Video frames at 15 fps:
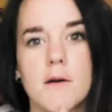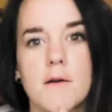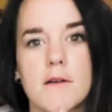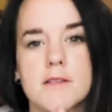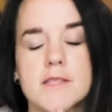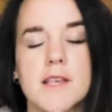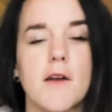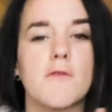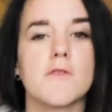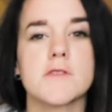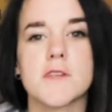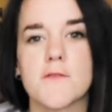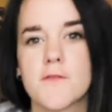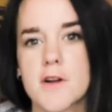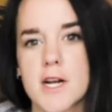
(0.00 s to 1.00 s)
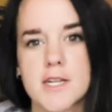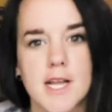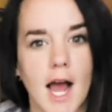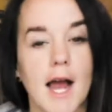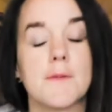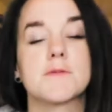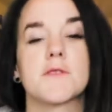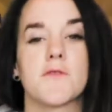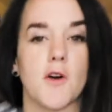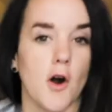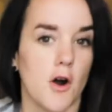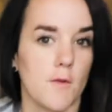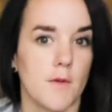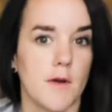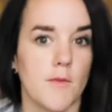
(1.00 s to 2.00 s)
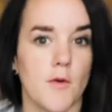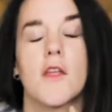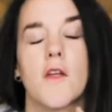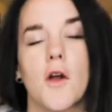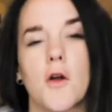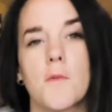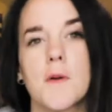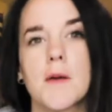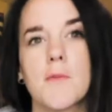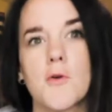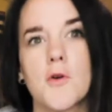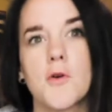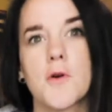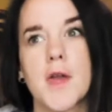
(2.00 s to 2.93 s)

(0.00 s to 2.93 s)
several different types of car people. There are people who